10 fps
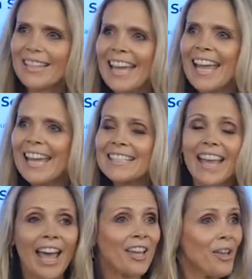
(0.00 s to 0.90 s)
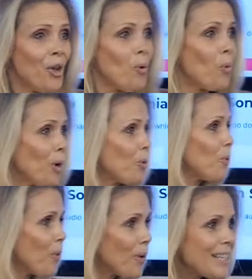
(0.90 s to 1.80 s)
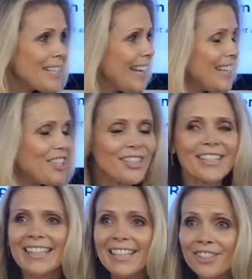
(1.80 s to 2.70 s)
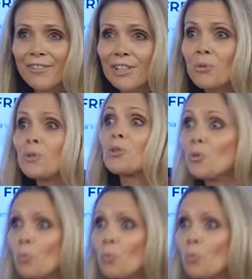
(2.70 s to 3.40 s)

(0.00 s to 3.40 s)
And I work with organizations and individuals who